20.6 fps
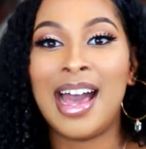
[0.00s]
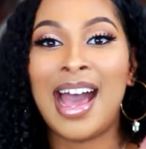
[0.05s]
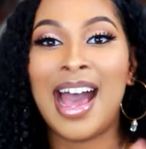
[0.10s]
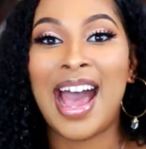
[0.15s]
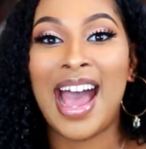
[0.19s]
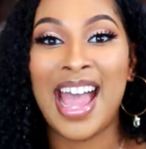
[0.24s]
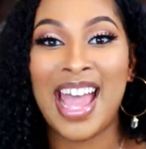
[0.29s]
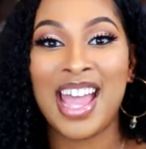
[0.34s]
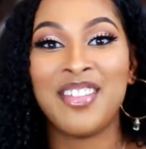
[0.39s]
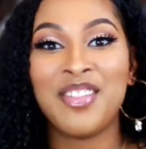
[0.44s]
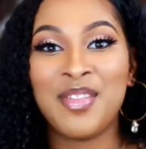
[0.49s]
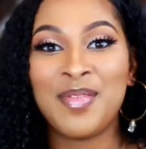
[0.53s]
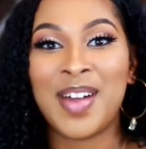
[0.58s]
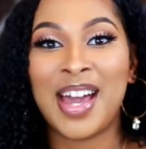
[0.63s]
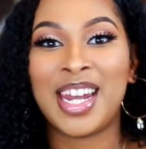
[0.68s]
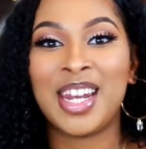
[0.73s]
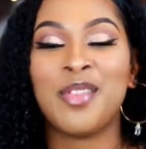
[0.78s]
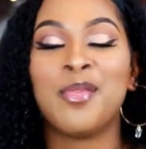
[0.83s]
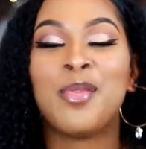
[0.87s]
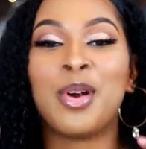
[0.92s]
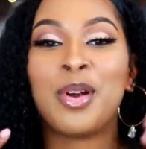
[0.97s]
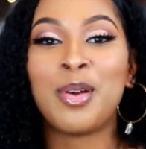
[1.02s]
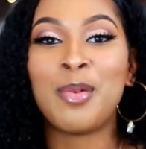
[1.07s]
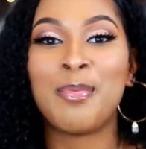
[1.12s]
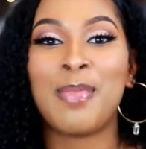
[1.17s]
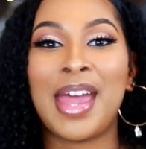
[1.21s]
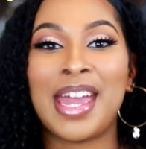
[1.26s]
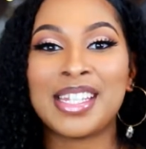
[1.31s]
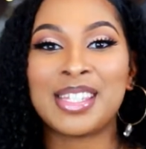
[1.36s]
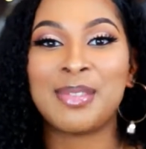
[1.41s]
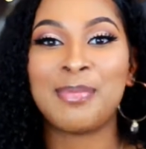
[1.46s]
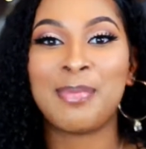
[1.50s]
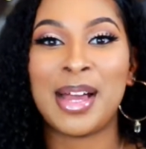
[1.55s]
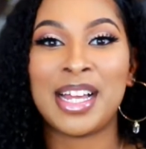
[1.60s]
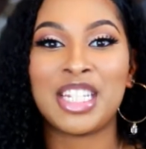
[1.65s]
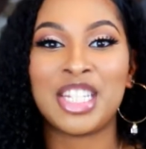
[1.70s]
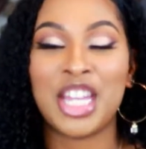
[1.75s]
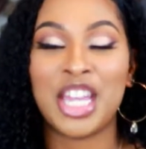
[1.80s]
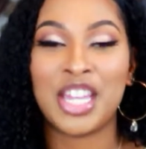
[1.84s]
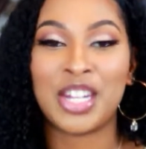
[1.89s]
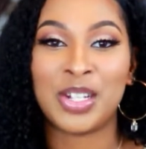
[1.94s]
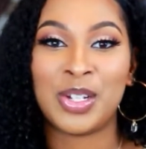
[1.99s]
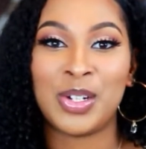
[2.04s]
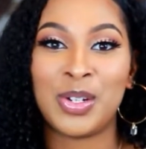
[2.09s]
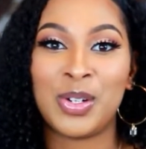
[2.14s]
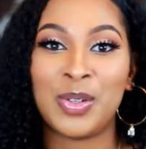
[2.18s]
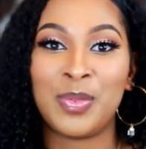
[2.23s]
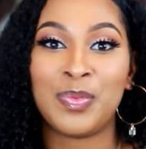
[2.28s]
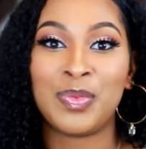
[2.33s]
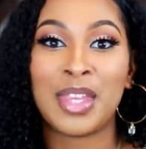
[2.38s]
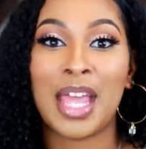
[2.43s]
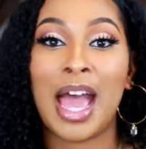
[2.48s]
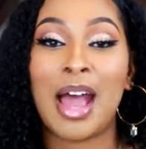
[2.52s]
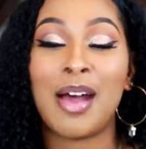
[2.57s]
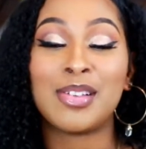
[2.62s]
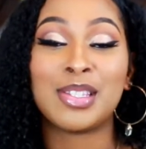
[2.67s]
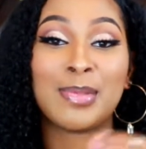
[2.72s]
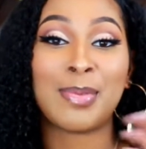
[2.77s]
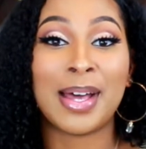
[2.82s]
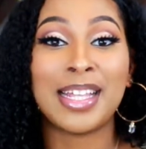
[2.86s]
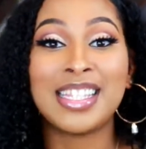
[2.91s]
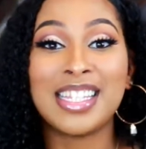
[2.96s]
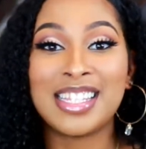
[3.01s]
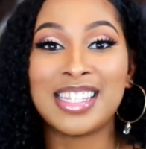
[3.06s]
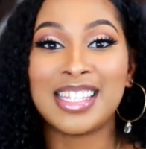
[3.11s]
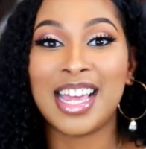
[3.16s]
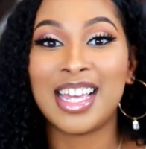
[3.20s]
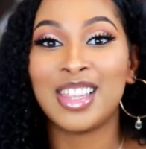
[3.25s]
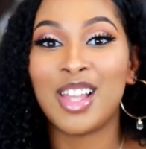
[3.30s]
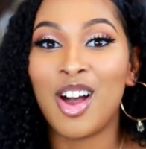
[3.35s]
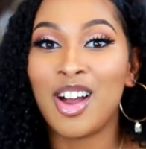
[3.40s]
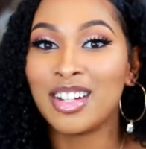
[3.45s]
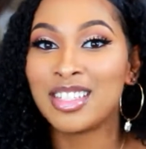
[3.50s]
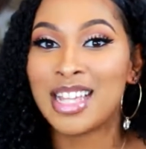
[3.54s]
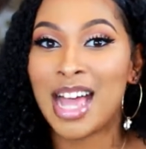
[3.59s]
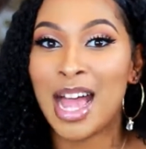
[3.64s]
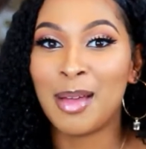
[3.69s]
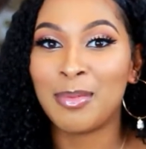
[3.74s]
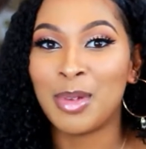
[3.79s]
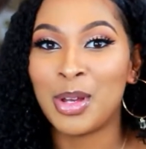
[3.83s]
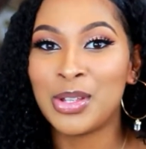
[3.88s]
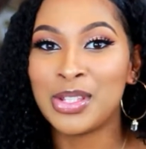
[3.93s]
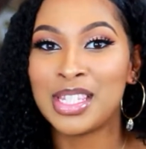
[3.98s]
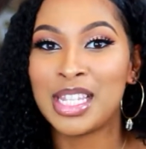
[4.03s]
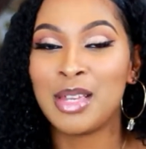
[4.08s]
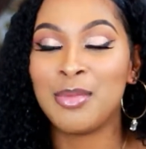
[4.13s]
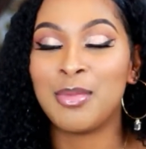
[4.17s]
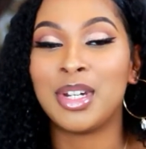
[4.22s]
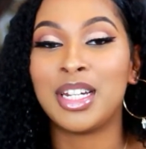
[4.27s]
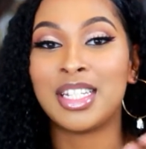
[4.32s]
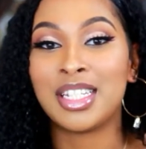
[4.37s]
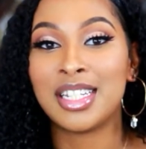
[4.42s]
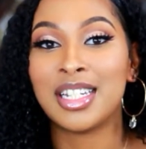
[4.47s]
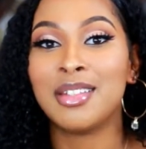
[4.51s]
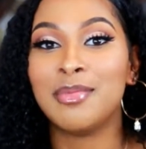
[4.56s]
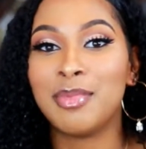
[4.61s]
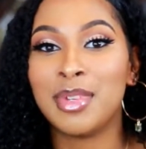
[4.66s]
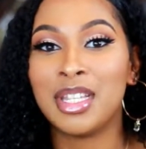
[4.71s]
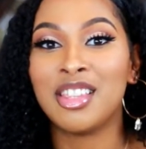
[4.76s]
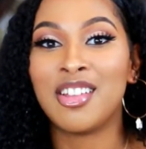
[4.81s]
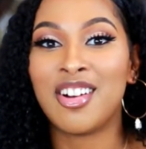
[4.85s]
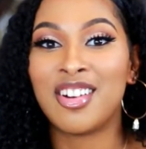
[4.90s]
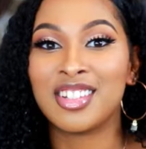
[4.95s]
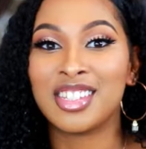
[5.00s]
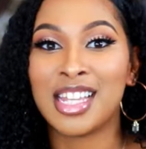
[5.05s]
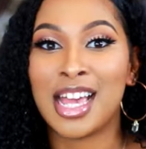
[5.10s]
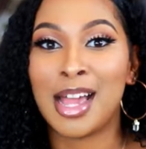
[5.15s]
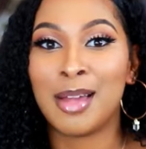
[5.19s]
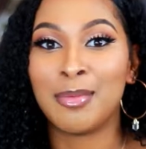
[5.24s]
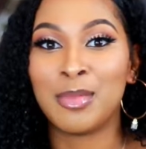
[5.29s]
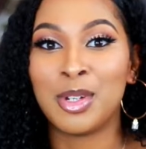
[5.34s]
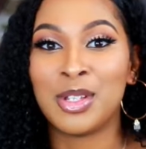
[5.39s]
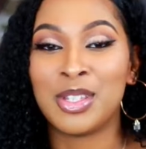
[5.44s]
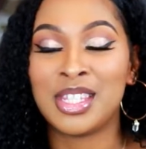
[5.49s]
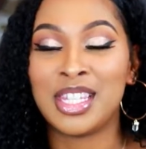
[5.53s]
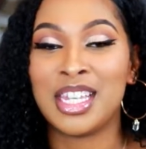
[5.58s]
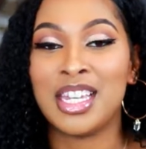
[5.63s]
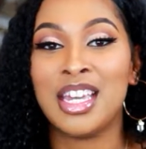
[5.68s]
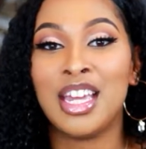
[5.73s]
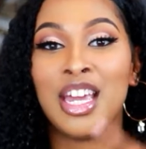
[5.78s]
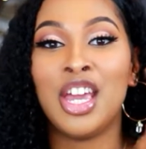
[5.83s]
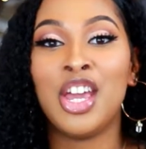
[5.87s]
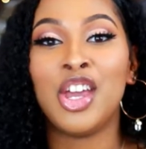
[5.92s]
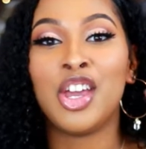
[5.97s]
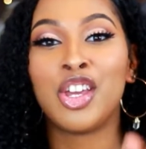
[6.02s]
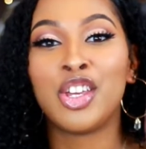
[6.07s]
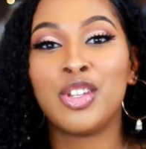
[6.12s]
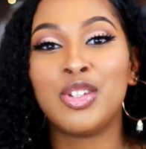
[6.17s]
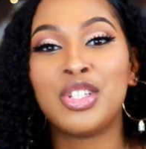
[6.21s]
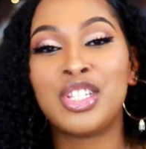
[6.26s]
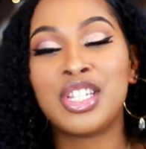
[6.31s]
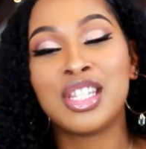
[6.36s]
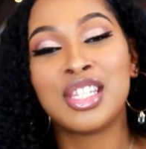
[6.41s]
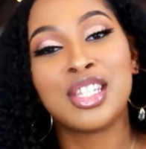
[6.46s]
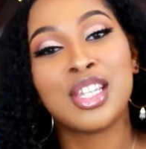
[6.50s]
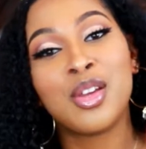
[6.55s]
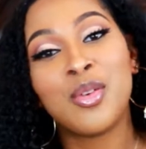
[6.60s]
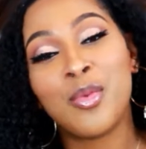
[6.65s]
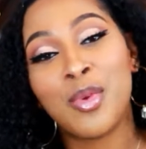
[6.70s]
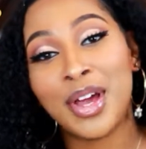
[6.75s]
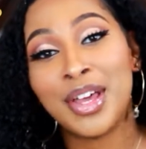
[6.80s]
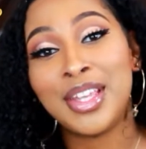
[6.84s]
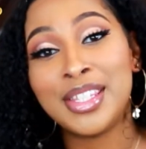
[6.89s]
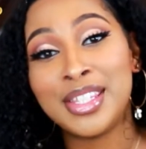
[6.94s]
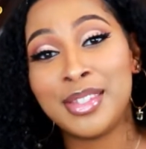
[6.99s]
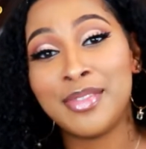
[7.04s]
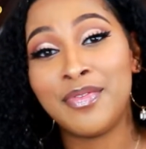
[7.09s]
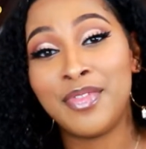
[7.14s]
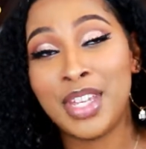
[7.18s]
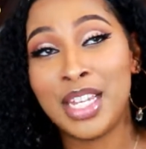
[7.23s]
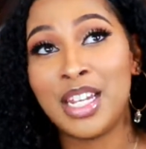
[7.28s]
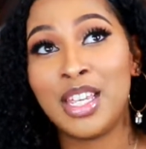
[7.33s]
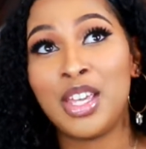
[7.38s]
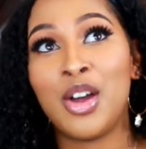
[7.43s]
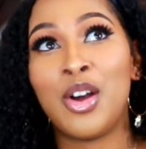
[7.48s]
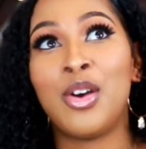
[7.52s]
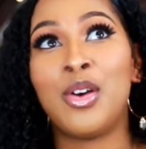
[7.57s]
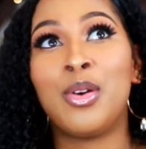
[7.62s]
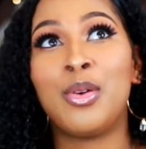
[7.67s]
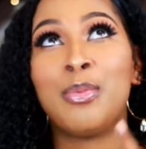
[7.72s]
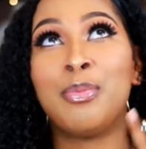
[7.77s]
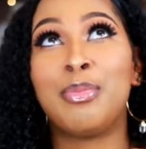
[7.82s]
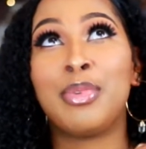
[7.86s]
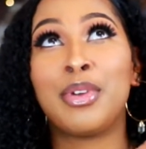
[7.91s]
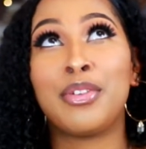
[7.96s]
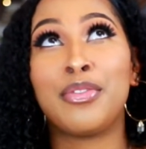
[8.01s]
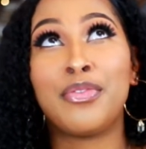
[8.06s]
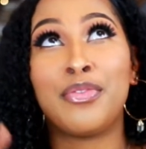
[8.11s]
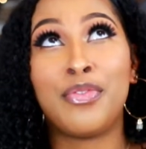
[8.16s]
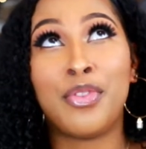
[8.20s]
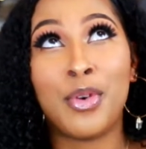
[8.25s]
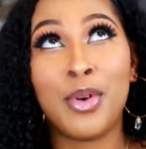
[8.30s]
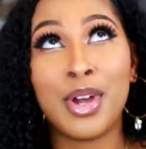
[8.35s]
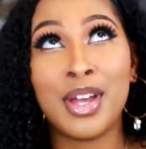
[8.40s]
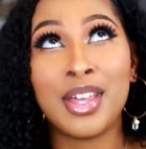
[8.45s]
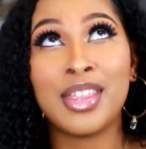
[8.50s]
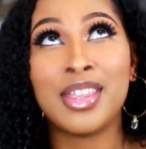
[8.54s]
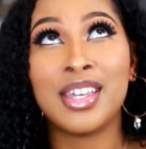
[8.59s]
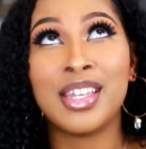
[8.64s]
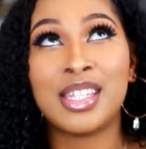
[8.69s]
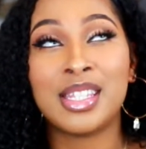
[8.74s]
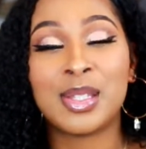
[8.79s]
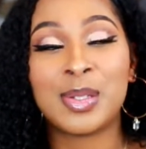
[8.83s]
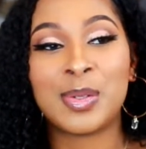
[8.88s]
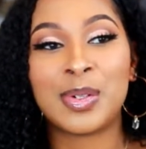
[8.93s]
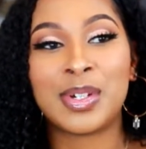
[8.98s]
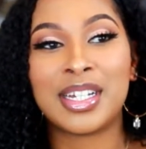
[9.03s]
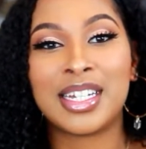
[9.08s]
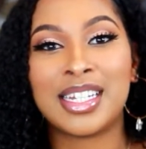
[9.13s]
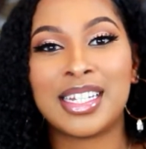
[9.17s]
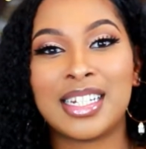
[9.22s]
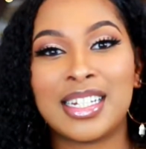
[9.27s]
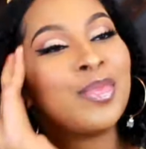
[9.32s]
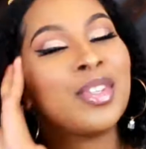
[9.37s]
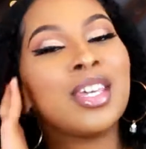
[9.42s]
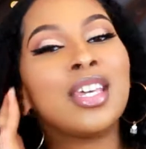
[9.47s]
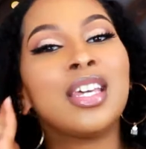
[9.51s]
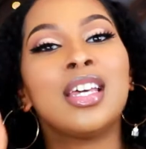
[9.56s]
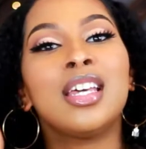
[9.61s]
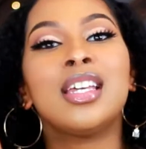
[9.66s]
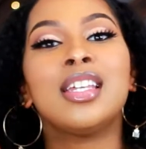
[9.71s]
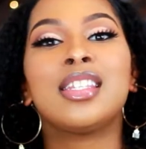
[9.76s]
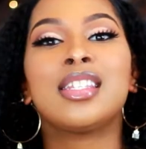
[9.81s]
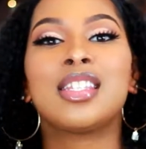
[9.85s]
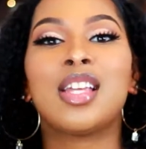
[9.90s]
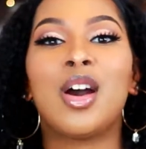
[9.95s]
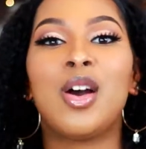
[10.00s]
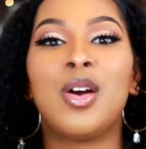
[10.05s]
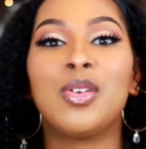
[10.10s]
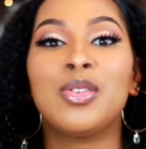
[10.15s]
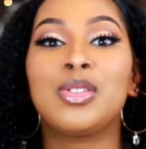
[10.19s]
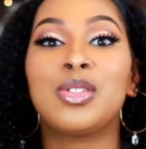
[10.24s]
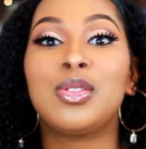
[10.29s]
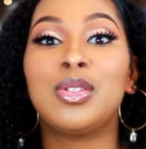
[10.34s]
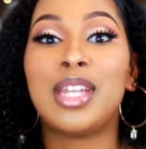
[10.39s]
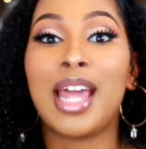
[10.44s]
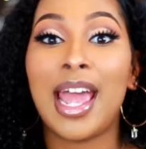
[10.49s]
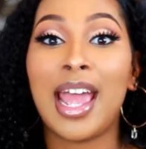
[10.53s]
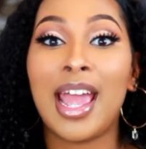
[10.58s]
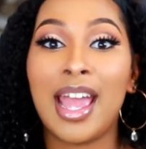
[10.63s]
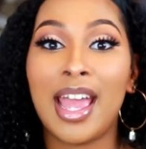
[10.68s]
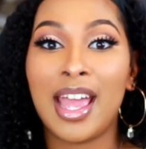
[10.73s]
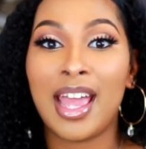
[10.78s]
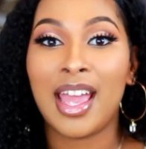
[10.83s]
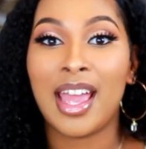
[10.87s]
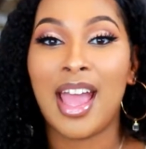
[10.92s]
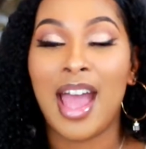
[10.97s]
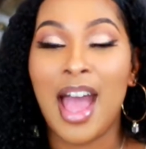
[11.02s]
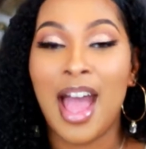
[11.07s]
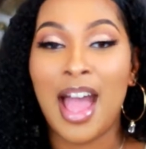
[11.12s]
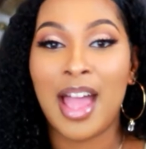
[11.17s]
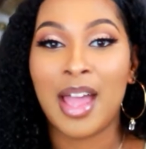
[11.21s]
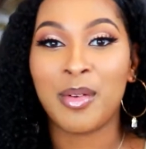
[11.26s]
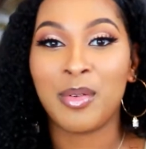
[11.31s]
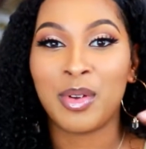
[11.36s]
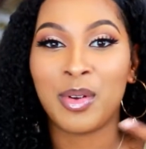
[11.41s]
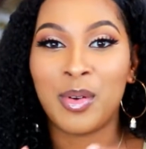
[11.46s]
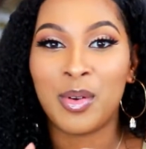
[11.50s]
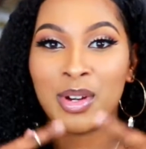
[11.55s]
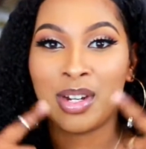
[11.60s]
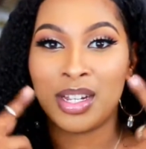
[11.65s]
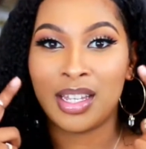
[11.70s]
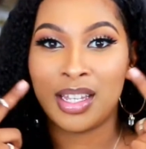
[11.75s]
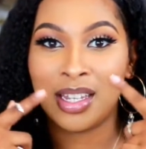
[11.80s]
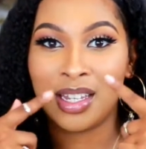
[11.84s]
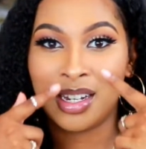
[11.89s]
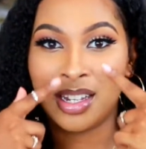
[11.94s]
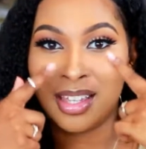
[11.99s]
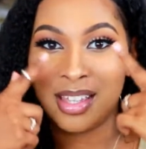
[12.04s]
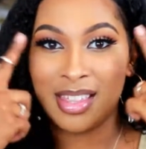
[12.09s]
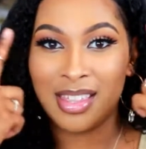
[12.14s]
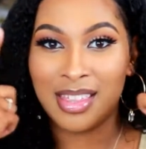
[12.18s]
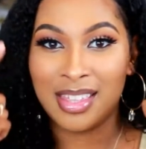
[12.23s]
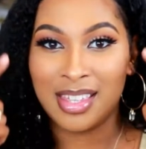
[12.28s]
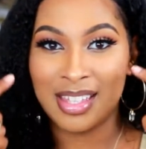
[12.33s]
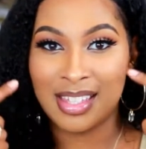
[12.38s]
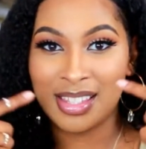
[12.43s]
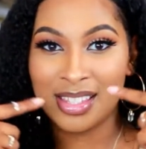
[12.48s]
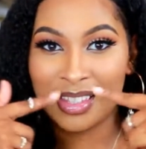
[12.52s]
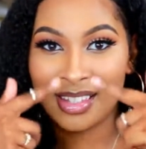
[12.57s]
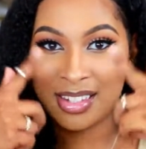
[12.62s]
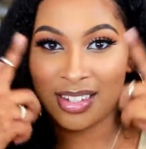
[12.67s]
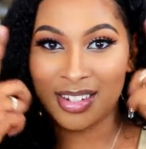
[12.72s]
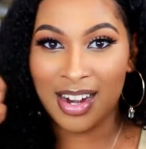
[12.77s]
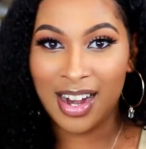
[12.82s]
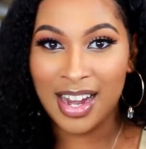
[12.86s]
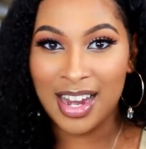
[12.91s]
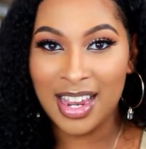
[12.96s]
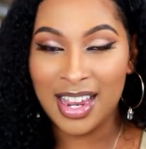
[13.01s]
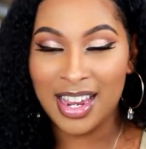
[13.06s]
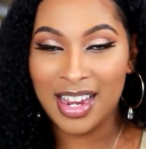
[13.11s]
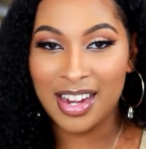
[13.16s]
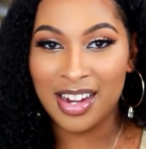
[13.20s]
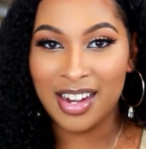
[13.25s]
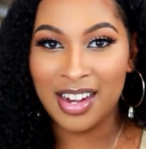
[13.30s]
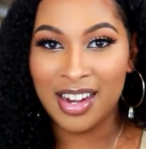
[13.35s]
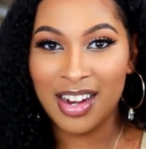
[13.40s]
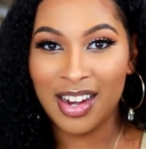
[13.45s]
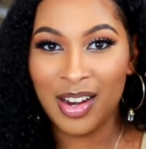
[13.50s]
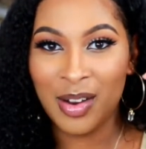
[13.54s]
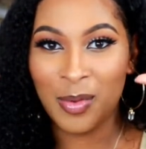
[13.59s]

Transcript: Hi everybody, welcome back to my channel. I was about to say long time no see, but it shouldn't be long time no see. You should see one video before this one. So today I recorded this look right here.